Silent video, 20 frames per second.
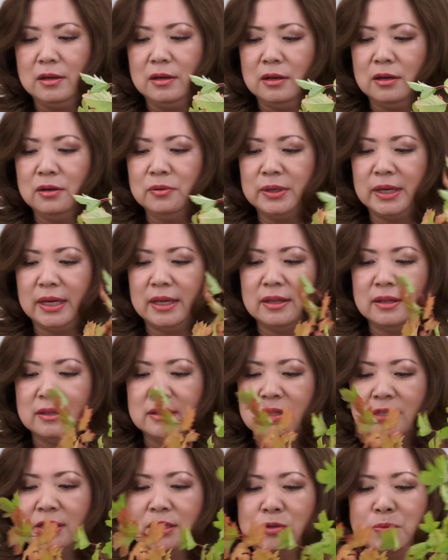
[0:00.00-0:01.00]
Okay,
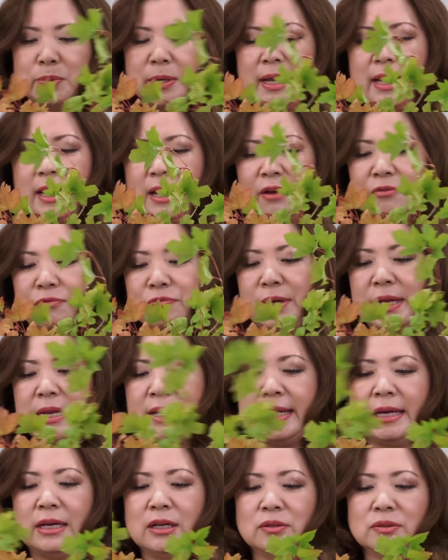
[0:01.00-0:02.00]
this is what I have right
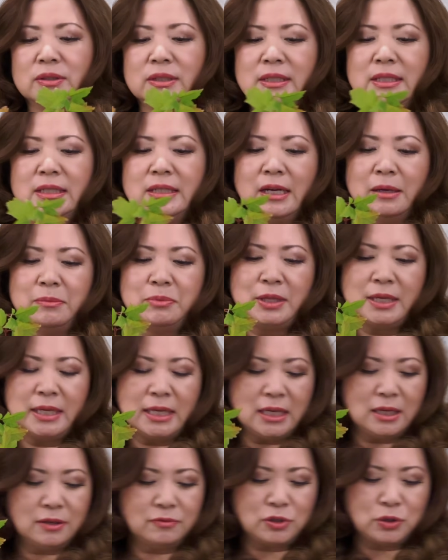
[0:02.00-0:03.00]
now. I'm
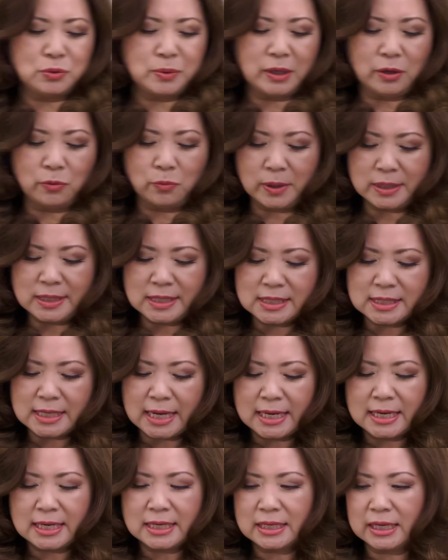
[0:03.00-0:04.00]
thinking of doing a
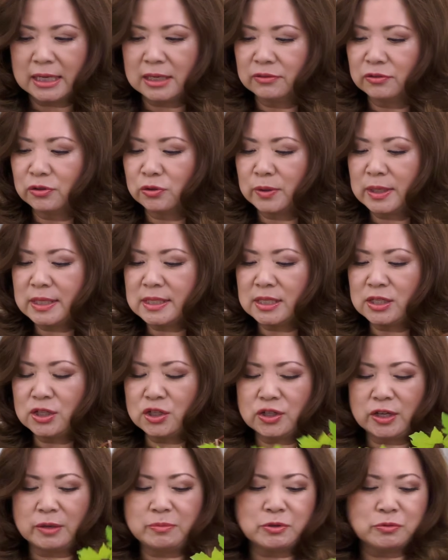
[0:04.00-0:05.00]
one-sided kind of
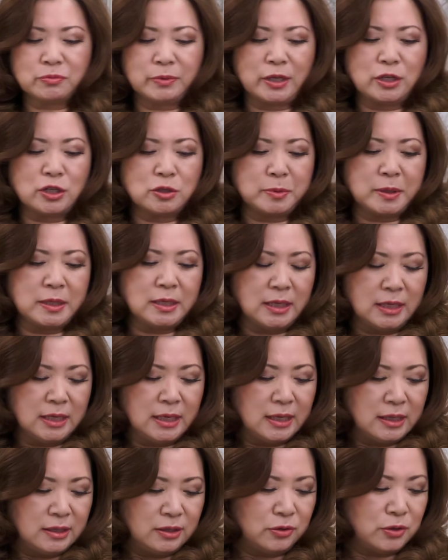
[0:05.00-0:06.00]
crescent-shaped arrangement.
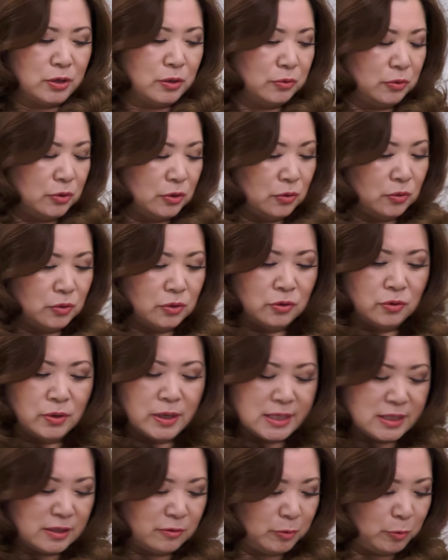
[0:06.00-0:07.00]
You know, you
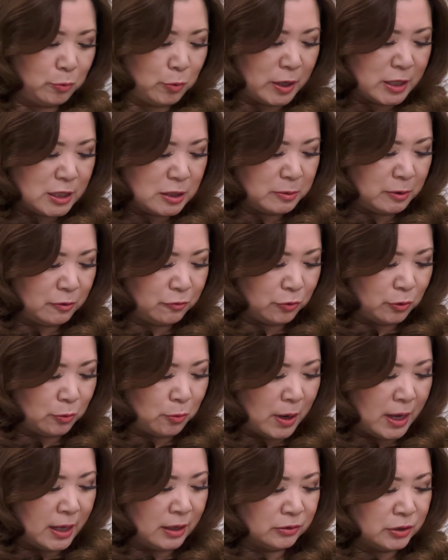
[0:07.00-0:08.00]
guys have been watching me for a
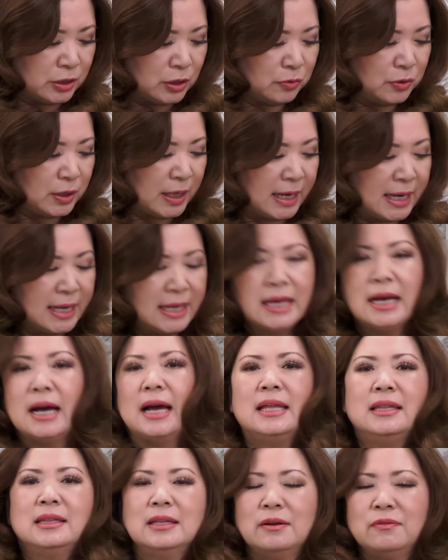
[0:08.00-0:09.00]
while, know that I
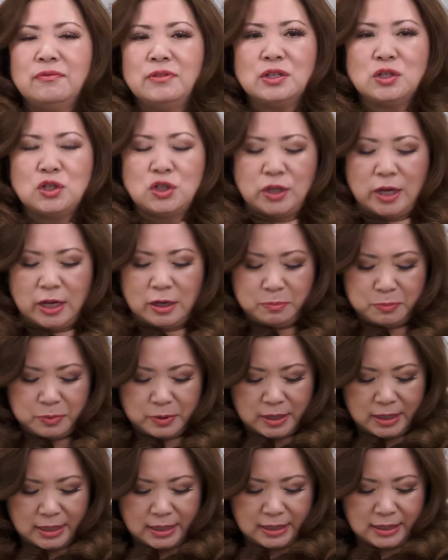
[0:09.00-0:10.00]
love this shape.
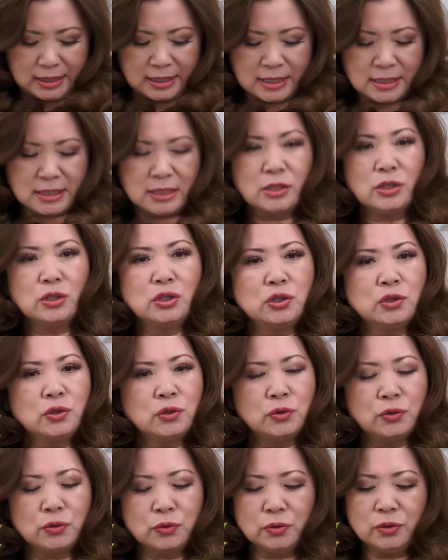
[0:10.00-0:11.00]
Easy to
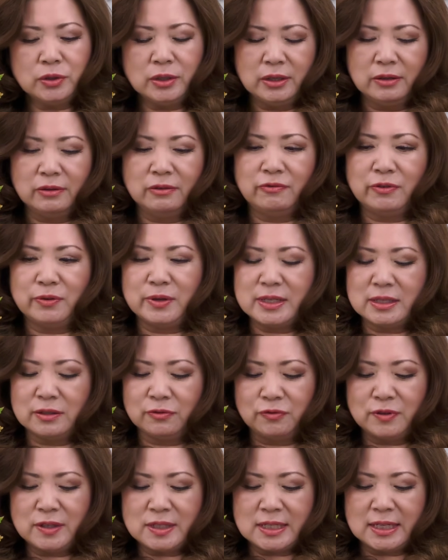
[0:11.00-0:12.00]
do, very
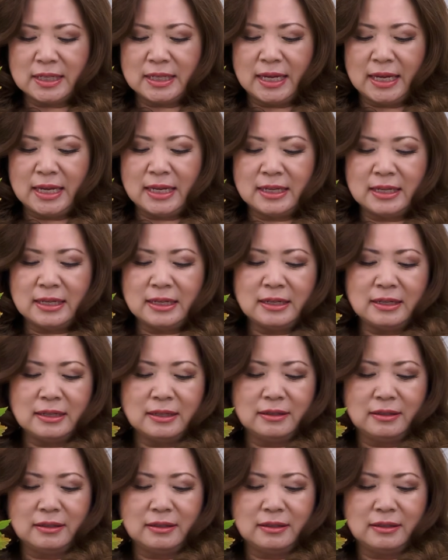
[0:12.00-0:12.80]
sophisticated.